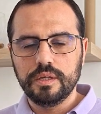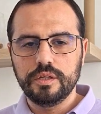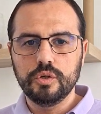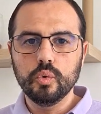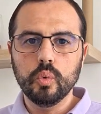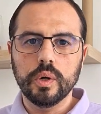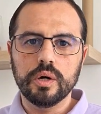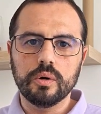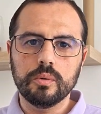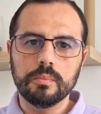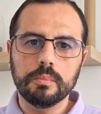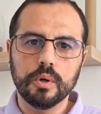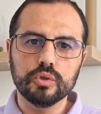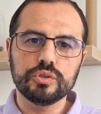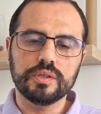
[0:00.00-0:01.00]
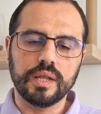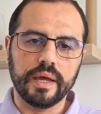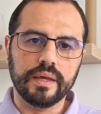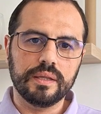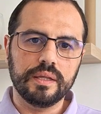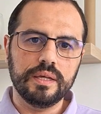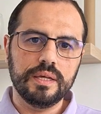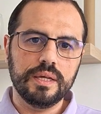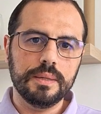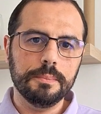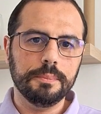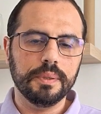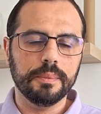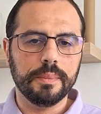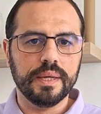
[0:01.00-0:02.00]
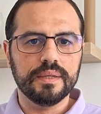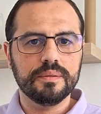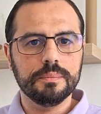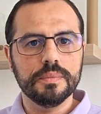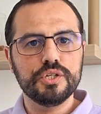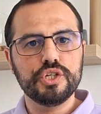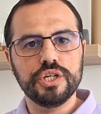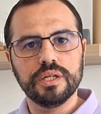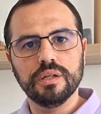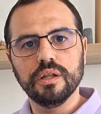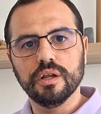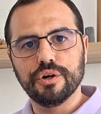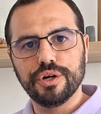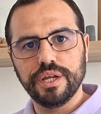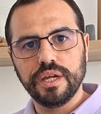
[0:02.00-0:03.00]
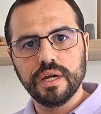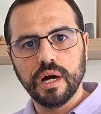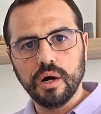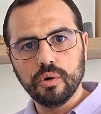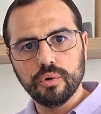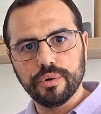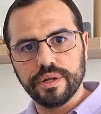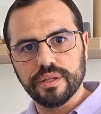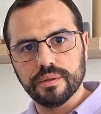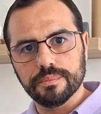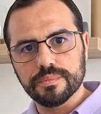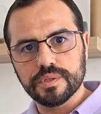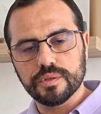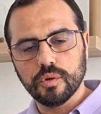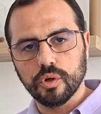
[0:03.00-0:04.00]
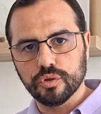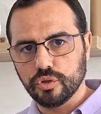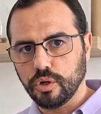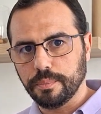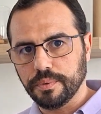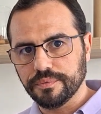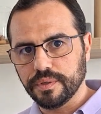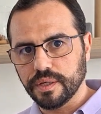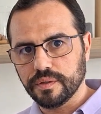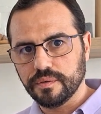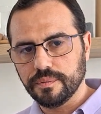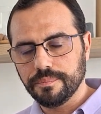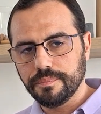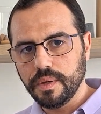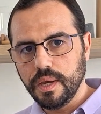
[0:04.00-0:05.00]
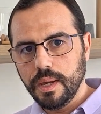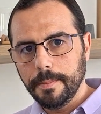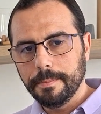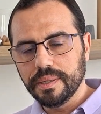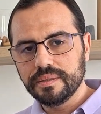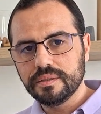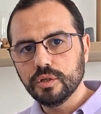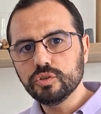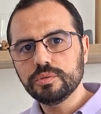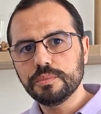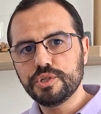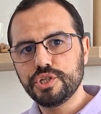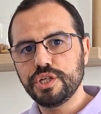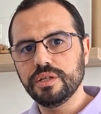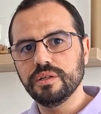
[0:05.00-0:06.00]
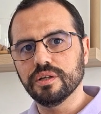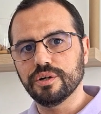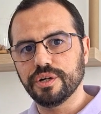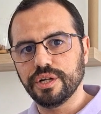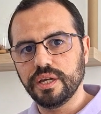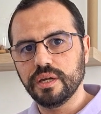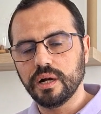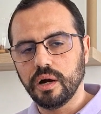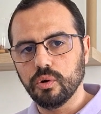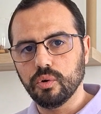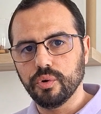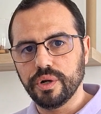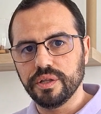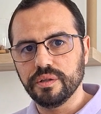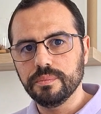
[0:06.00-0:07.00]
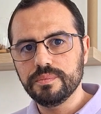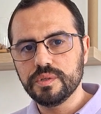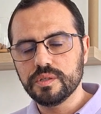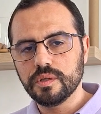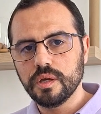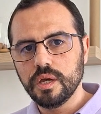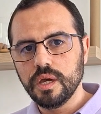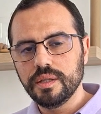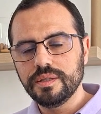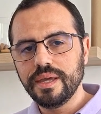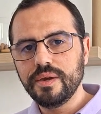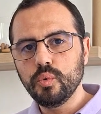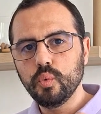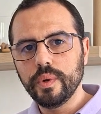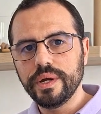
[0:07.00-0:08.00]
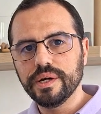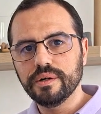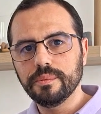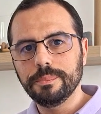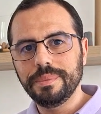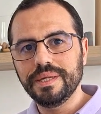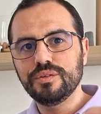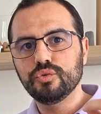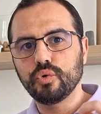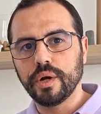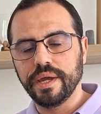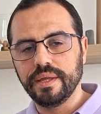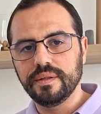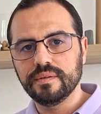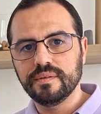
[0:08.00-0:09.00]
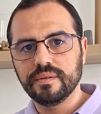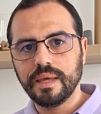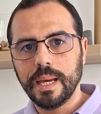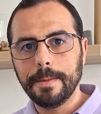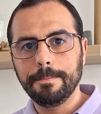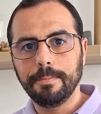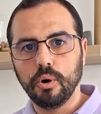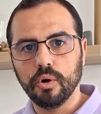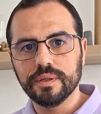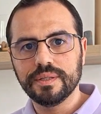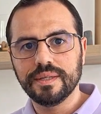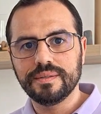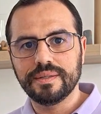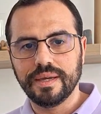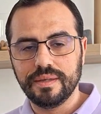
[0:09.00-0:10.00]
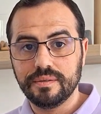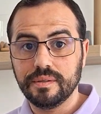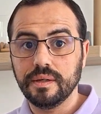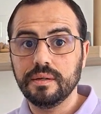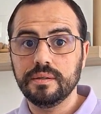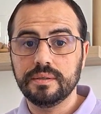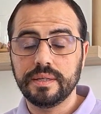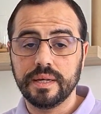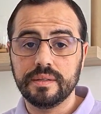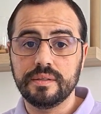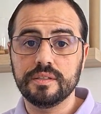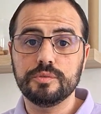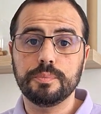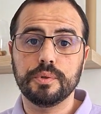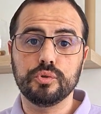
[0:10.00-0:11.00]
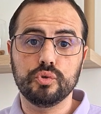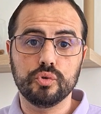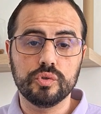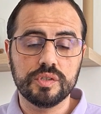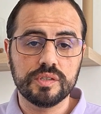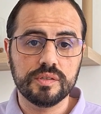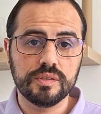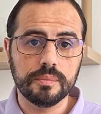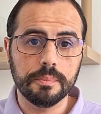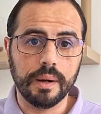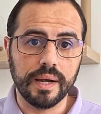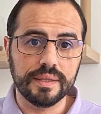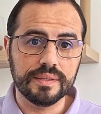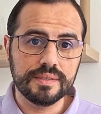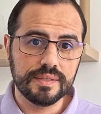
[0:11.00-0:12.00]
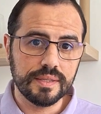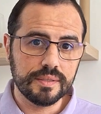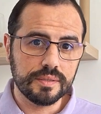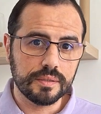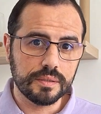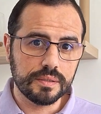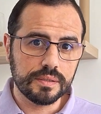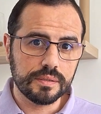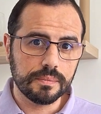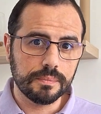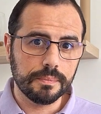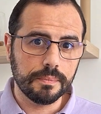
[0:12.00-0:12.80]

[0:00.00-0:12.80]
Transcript: You will most likely implement machine learning algorithms on top of that. But those machine learning algorithms, they will be trained upon the data that is produced by the sensors.